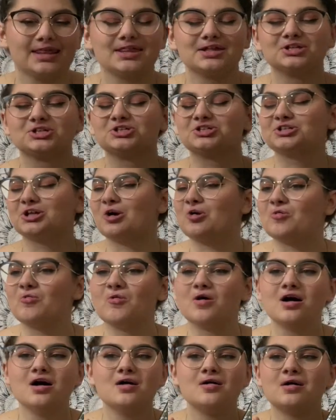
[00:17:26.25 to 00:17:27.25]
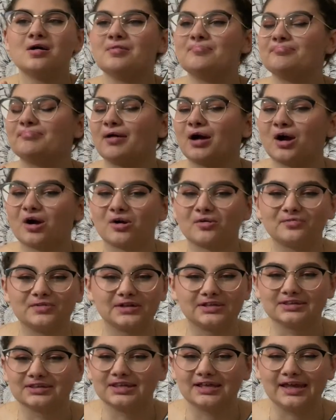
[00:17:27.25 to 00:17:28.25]
It is so
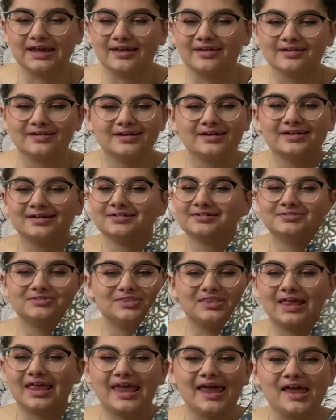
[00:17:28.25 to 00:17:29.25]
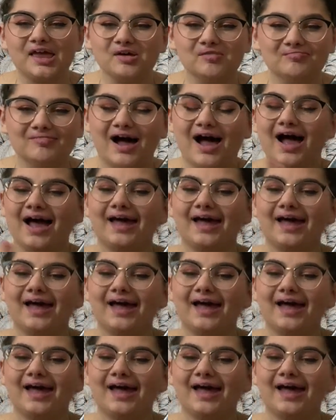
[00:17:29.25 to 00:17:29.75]
perfectly him.